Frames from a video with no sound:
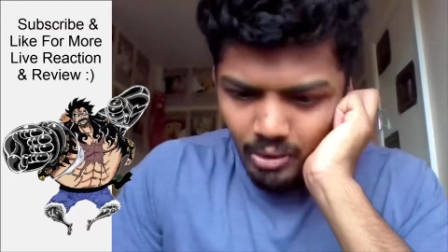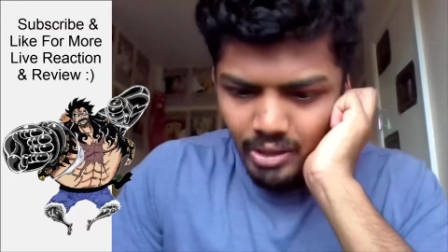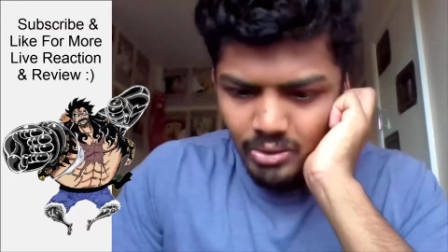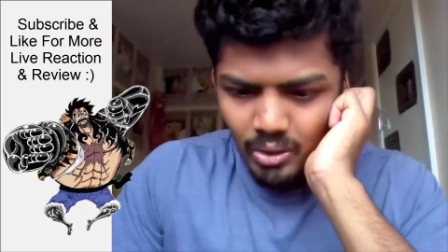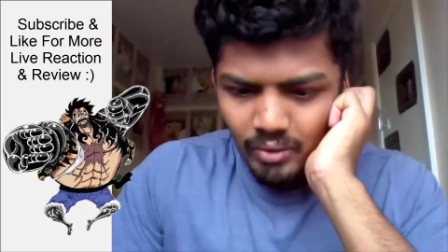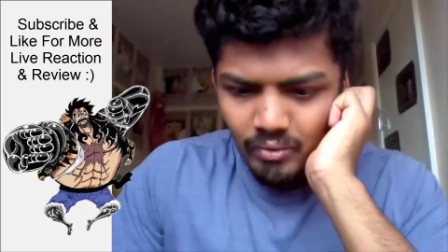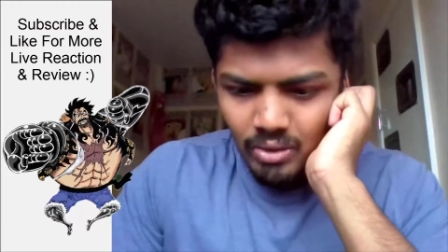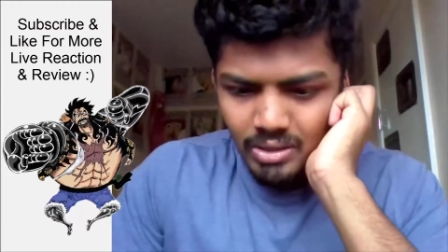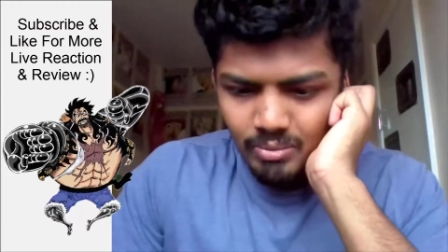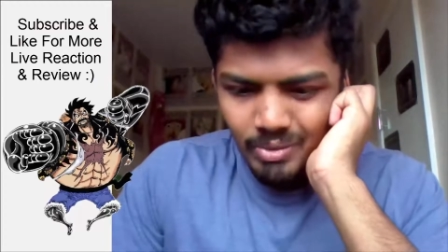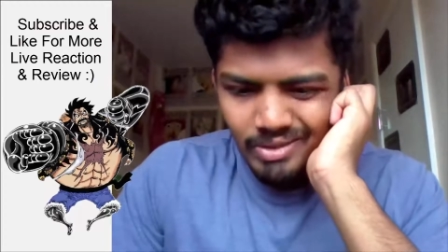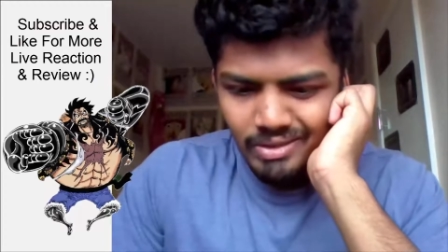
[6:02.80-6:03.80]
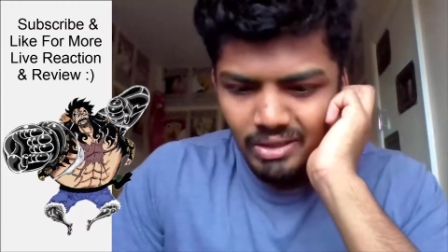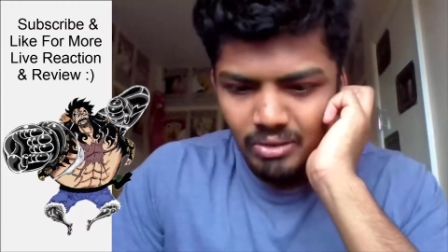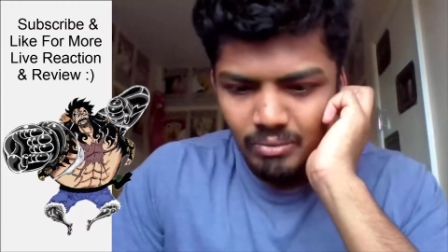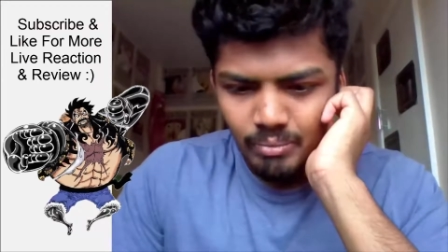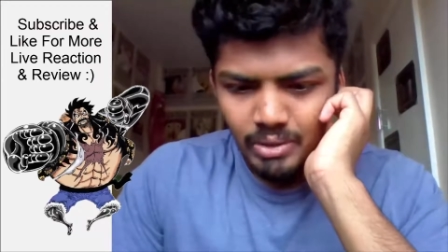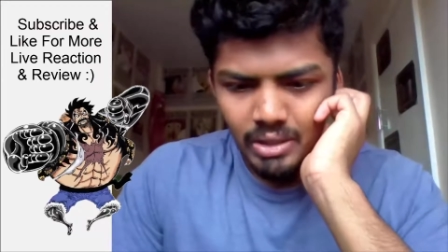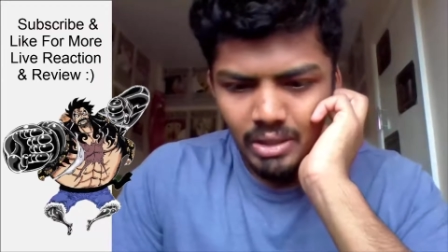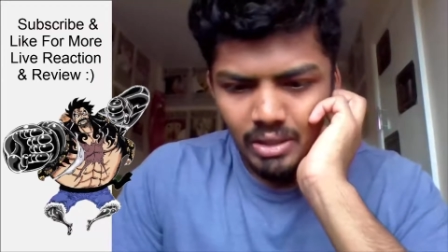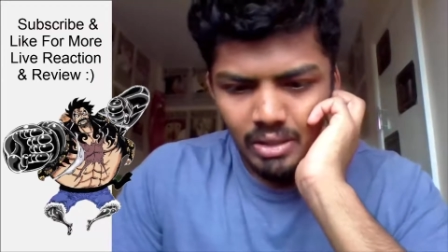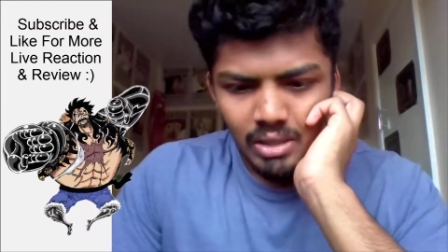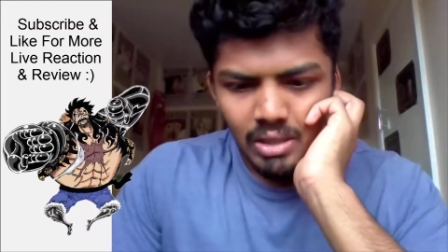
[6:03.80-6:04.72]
okay, so everyone is basically competing.